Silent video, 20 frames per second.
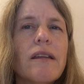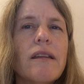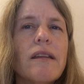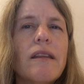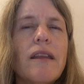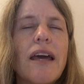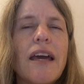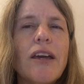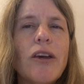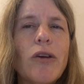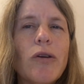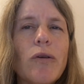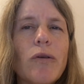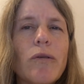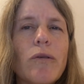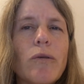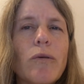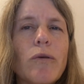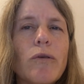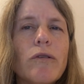Thank you,
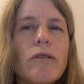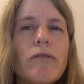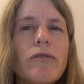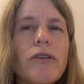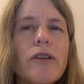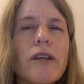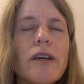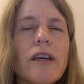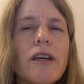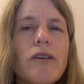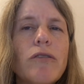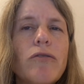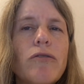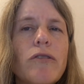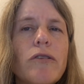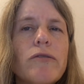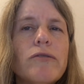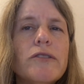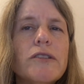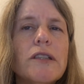Lord, for the gift
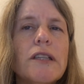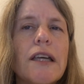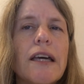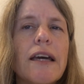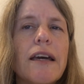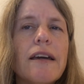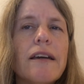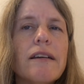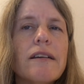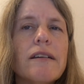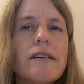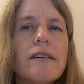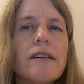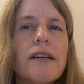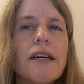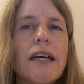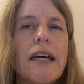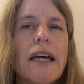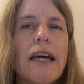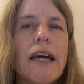of today.
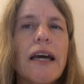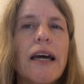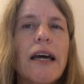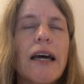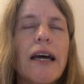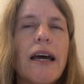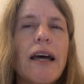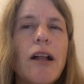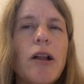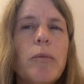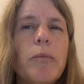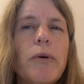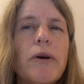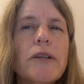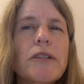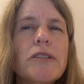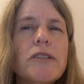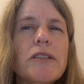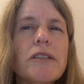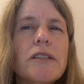Help
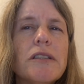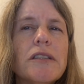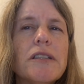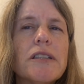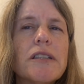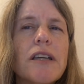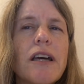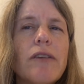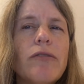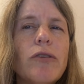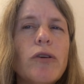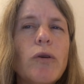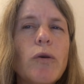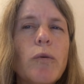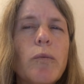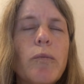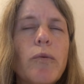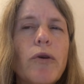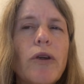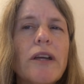us to discover your
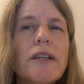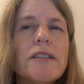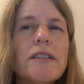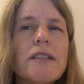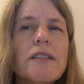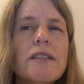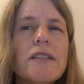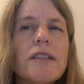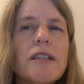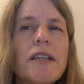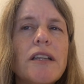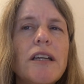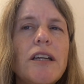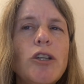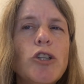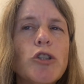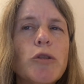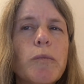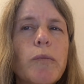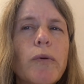presence in
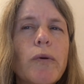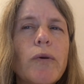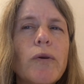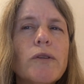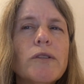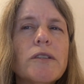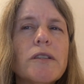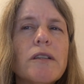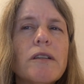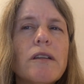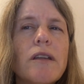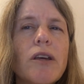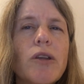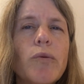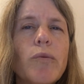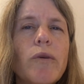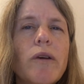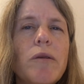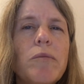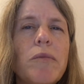each person
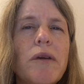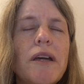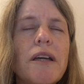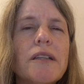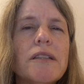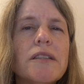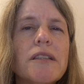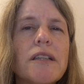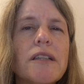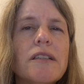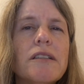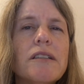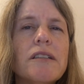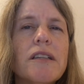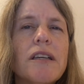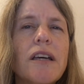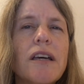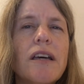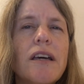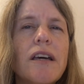that we meet and
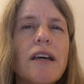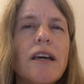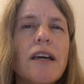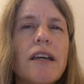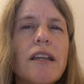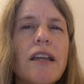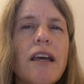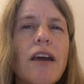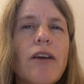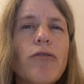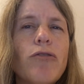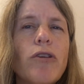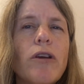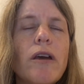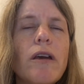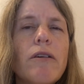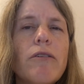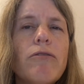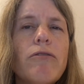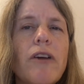in every
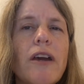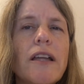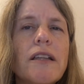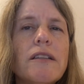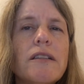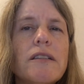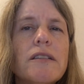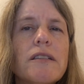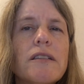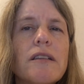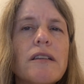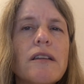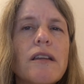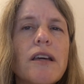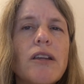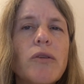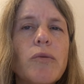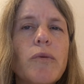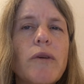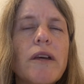event
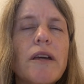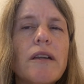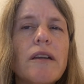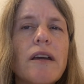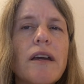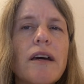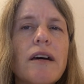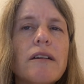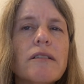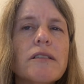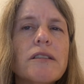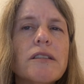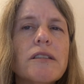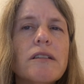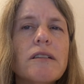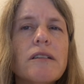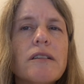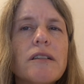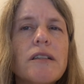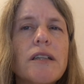that we encounter.